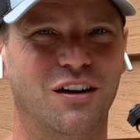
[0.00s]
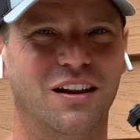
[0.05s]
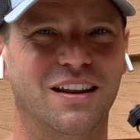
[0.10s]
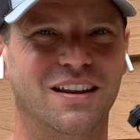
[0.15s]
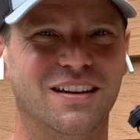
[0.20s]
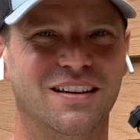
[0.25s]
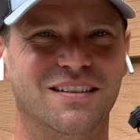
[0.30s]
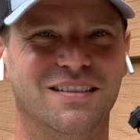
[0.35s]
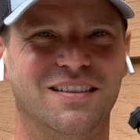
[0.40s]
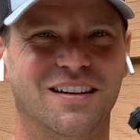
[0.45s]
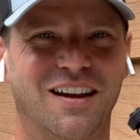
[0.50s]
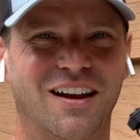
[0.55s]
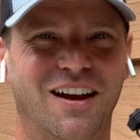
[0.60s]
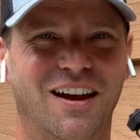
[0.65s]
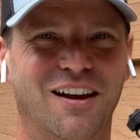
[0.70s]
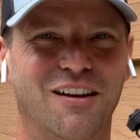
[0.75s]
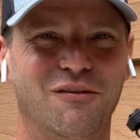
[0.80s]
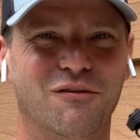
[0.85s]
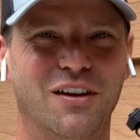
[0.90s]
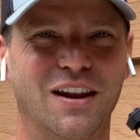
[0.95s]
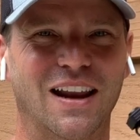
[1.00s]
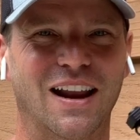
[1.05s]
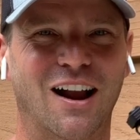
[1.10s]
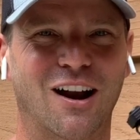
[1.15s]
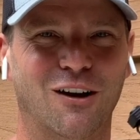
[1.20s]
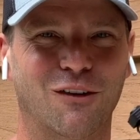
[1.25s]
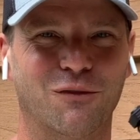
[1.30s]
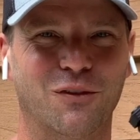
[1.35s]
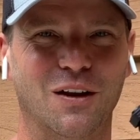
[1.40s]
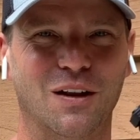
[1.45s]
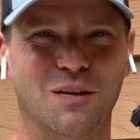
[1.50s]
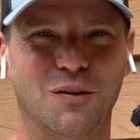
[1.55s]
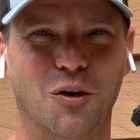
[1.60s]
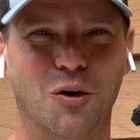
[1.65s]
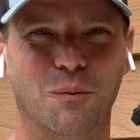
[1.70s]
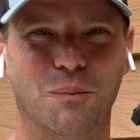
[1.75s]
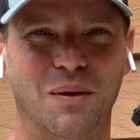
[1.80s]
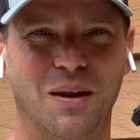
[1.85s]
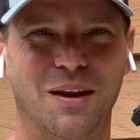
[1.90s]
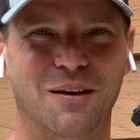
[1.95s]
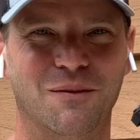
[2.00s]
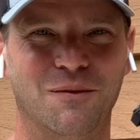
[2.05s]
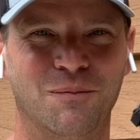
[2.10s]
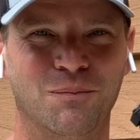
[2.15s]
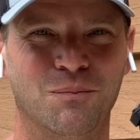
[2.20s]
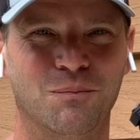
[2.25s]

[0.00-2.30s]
his videography a little bit,